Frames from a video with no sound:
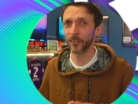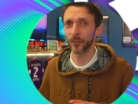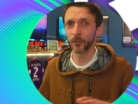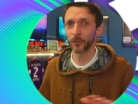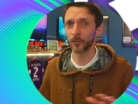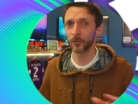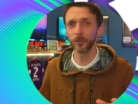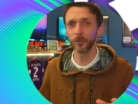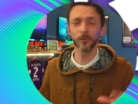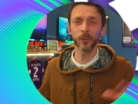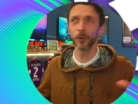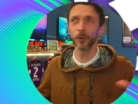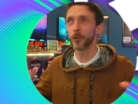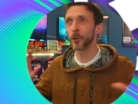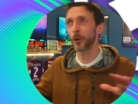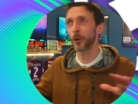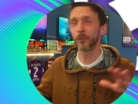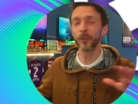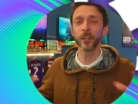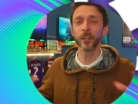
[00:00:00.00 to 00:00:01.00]
There's, you know,
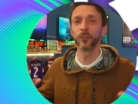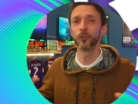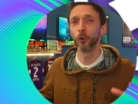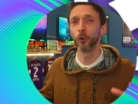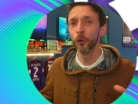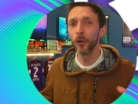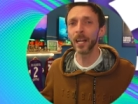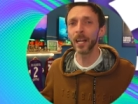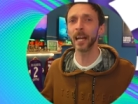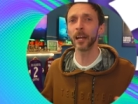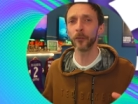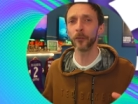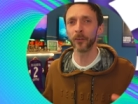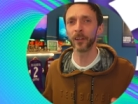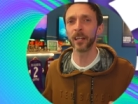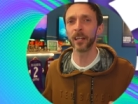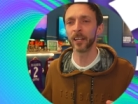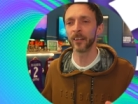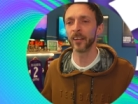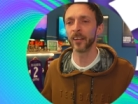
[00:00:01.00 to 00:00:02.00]
they're not really doing
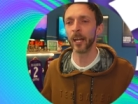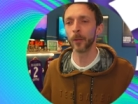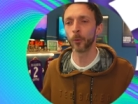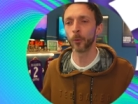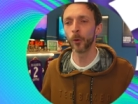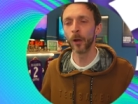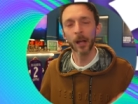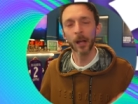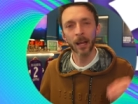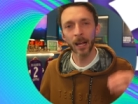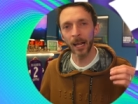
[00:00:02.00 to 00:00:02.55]
anything in the table.